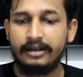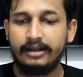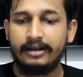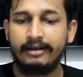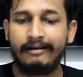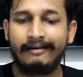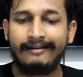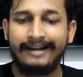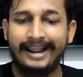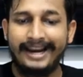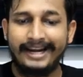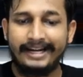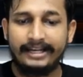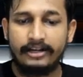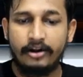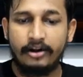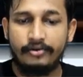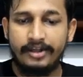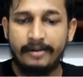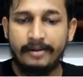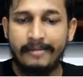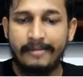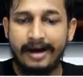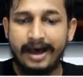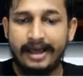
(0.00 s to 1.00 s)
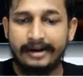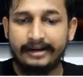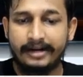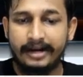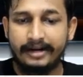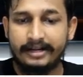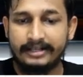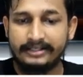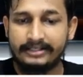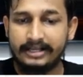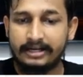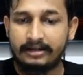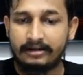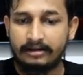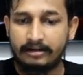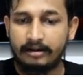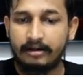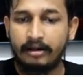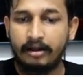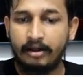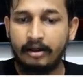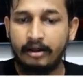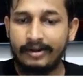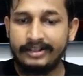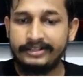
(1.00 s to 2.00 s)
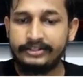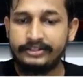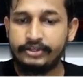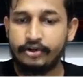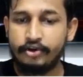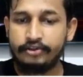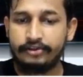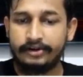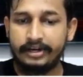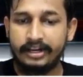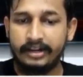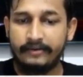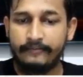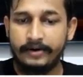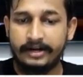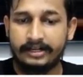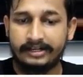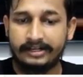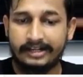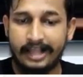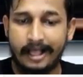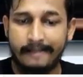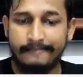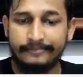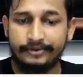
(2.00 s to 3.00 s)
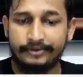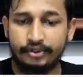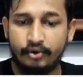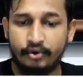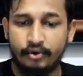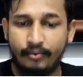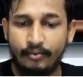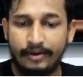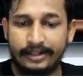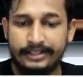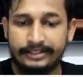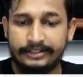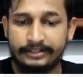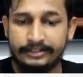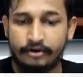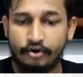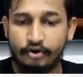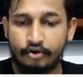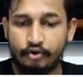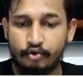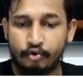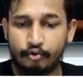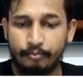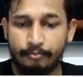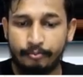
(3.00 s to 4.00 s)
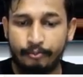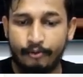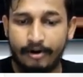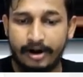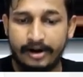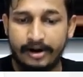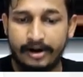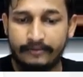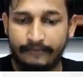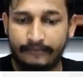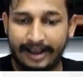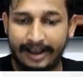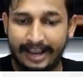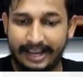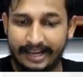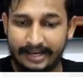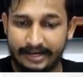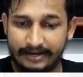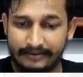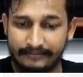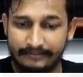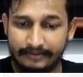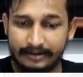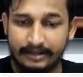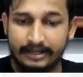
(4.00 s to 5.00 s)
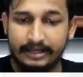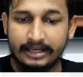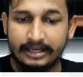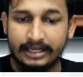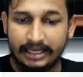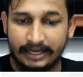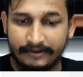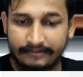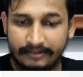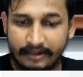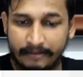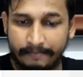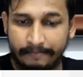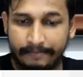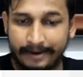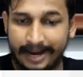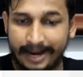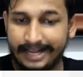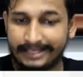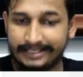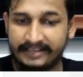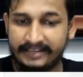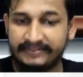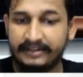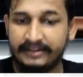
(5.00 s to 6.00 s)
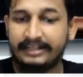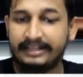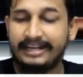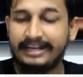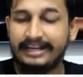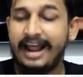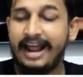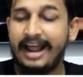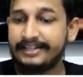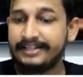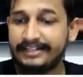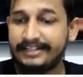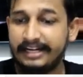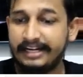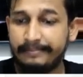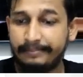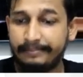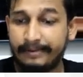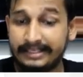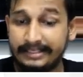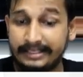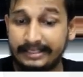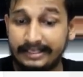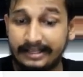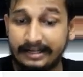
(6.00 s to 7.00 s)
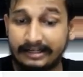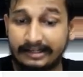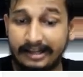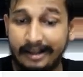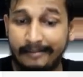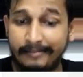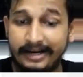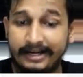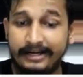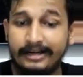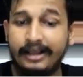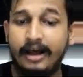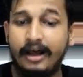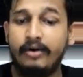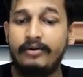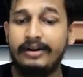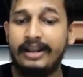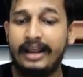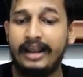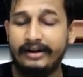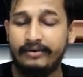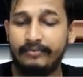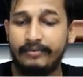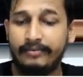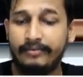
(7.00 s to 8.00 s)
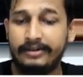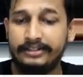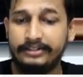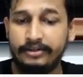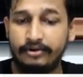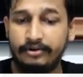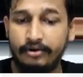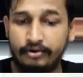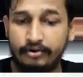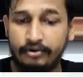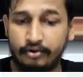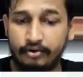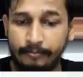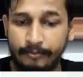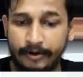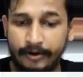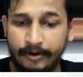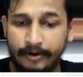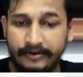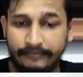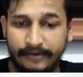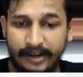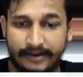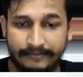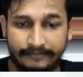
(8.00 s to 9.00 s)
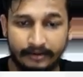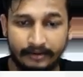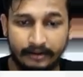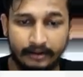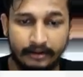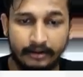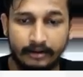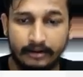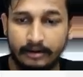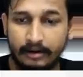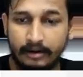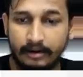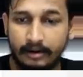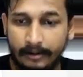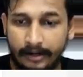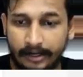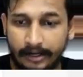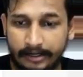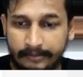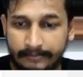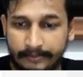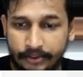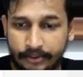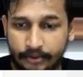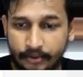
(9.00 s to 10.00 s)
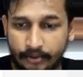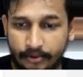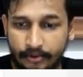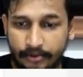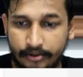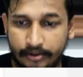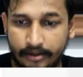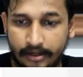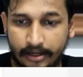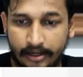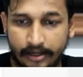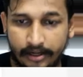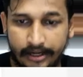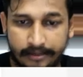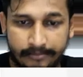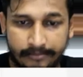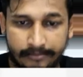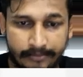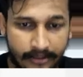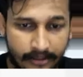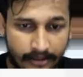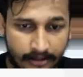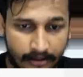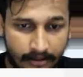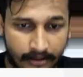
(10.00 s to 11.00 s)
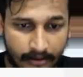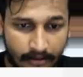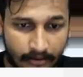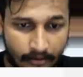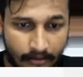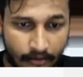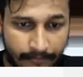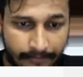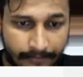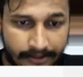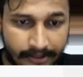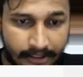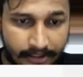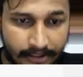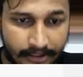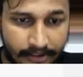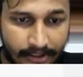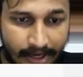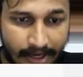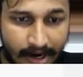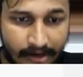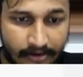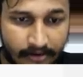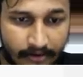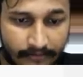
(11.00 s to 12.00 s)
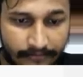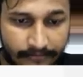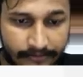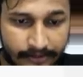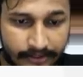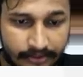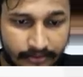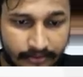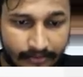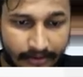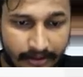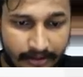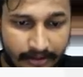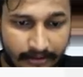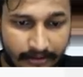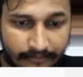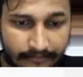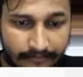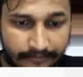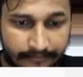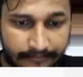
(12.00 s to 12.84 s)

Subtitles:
Right now the market is at 103. If it comes to 102.5, if the prices, the Tata Steel prices are coming down at 102.5. Let me show you, let me open the chart of this one.